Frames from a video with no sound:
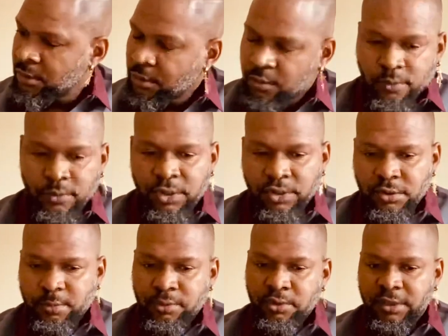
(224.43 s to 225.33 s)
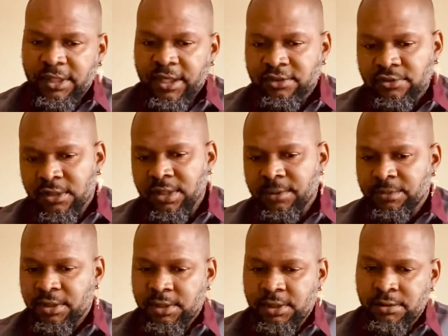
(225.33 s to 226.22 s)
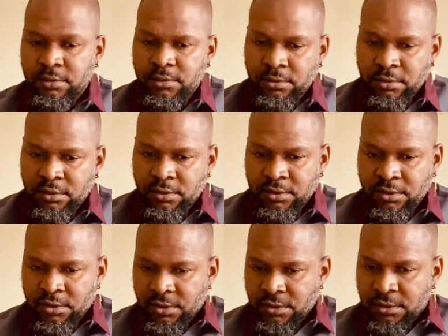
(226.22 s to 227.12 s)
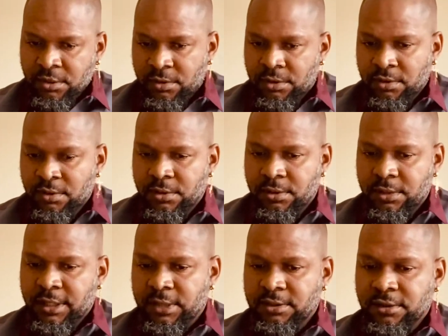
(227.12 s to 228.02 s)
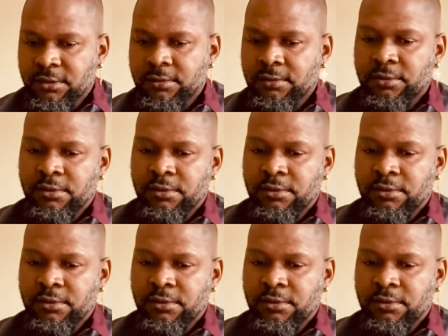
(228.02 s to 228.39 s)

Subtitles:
where you could put an extra clip in it, like so.